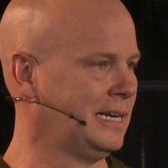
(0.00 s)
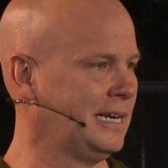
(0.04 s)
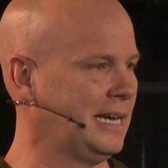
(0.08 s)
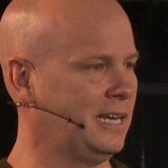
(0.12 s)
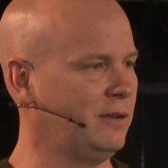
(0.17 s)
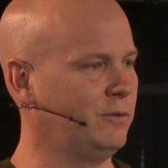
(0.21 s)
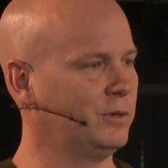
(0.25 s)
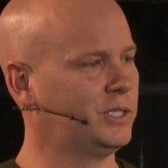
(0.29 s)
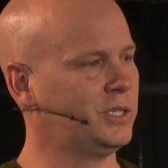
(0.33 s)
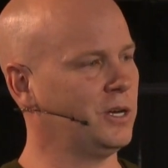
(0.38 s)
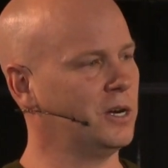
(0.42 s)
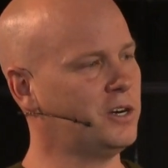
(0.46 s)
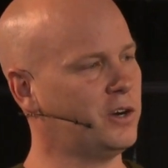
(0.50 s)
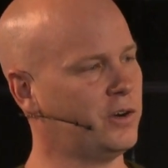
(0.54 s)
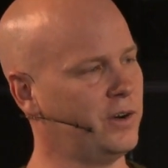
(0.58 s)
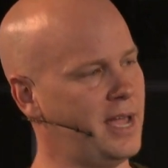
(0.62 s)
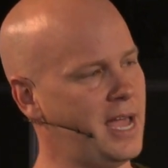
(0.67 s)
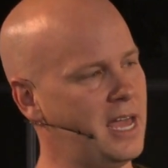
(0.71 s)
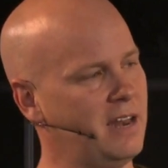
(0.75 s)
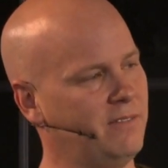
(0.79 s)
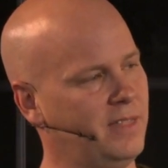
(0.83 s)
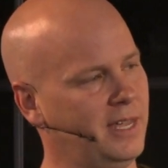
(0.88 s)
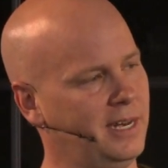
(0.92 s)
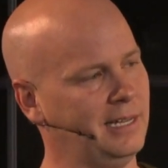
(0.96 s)
And he was so
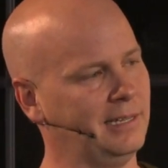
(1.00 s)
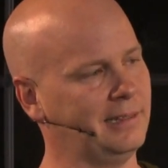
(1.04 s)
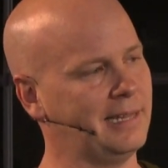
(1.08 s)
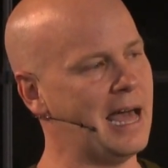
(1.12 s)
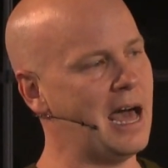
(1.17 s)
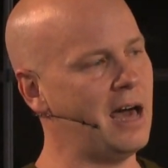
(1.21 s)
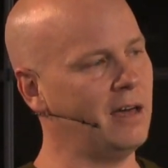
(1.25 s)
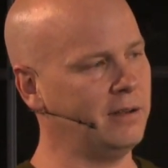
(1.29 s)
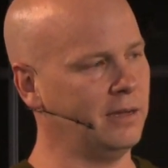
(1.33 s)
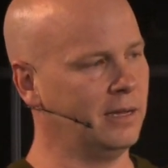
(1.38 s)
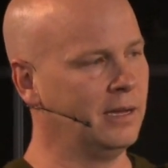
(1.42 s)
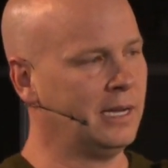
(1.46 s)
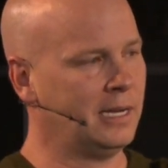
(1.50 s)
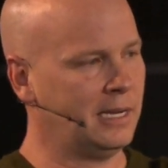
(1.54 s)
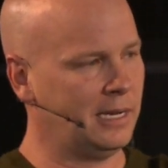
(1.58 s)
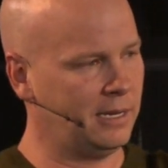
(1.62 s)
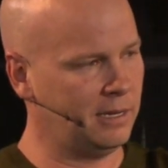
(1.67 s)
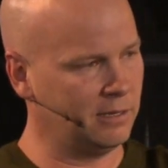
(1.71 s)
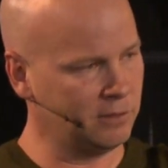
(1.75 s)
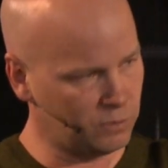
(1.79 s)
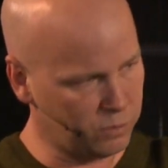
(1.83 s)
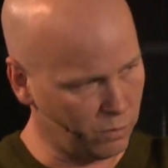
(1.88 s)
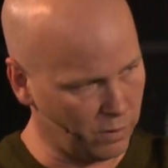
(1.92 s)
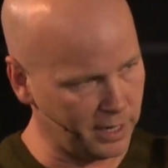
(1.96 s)
creative that he allowed
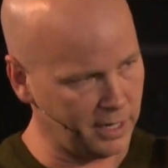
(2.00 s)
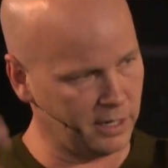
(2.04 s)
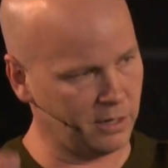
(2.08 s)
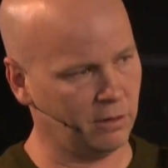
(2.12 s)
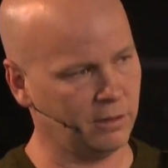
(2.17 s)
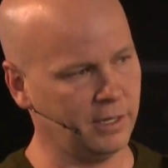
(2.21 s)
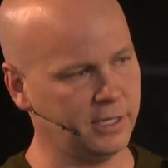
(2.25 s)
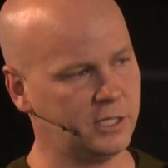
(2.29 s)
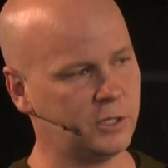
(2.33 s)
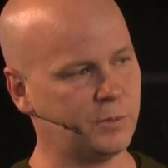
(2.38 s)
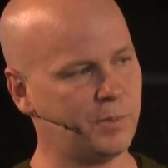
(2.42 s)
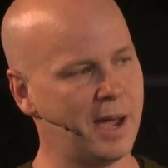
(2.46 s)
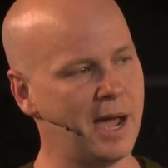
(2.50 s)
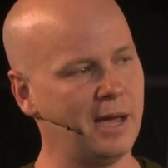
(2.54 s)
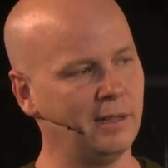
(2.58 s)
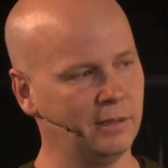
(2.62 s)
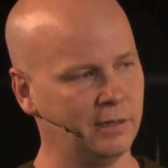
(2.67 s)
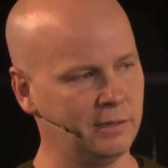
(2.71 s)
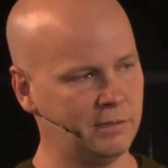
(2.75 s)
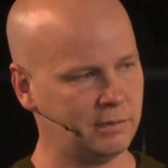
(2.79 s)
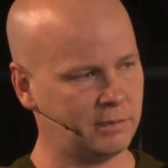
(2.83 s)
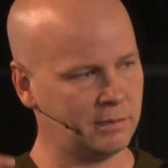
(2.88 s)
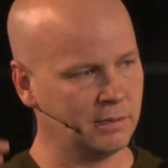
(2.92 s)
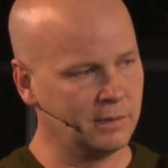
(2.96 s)
his one and only
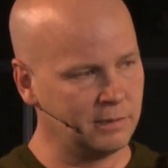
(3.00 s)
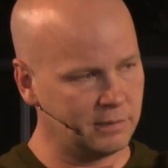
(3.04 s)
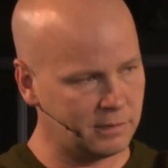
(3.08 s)
spotless,